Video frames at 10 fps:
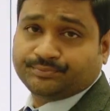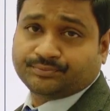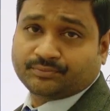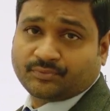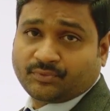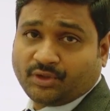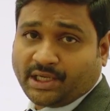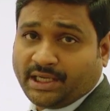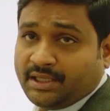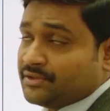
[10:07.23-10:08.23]
Okay,
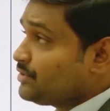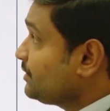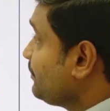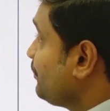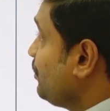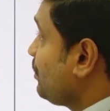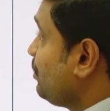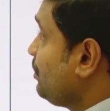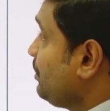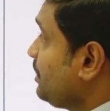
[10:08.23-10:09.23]
so the
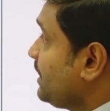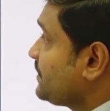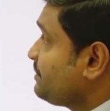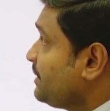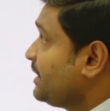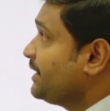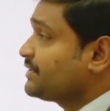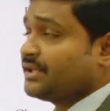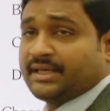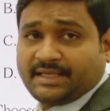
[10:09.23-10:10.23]
photorespiration
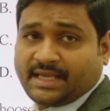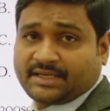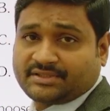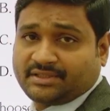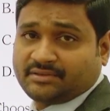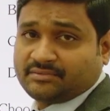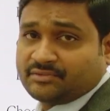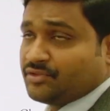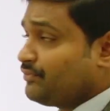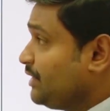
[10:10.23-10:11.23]
reaction. So we
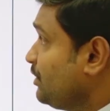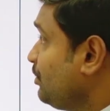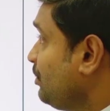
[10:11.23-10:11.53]
know